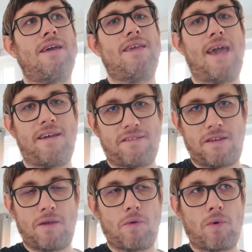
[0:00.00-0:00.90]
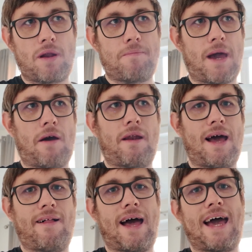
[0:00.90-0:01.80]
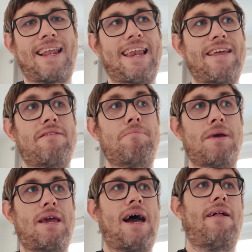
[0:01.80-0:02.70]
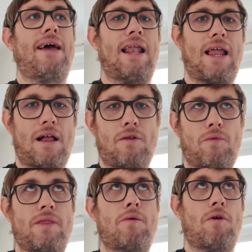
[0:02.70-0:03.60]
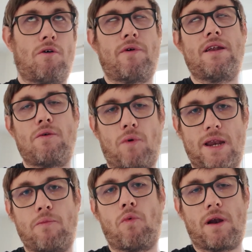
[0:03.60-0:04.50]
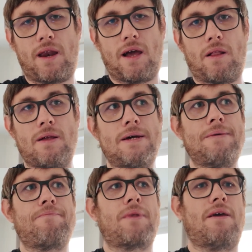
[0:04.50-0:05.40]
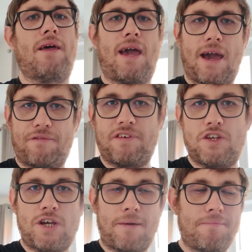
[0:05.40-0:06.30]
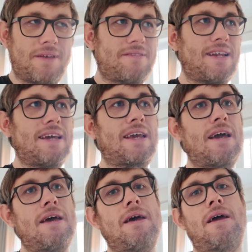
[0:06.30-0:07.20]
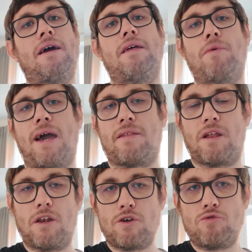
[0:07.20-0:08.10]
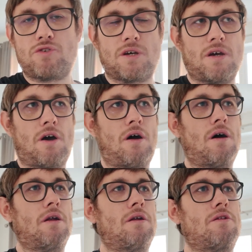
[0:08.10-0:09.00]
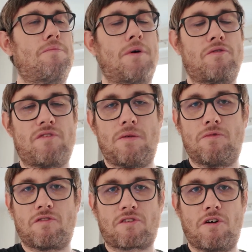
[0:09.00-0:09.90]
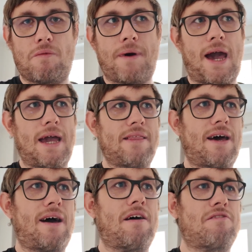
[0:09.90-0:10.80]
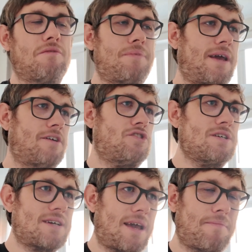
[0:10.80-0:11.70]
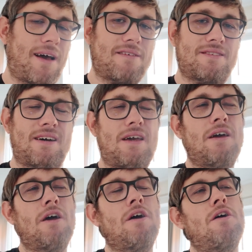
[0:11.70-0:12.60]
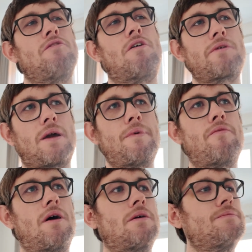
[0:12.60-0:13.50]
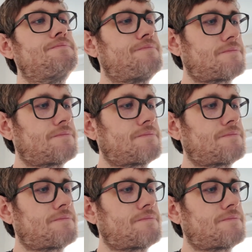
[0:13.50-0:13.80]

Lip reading: Yesterday we won a bet on Al Ahly to beat Al Hilal when they were already winning 1-0 in the AFC Champions League. And then we had the loser on the both teams to score bet in the Arsenal PSG game last night. Don't get me wrong.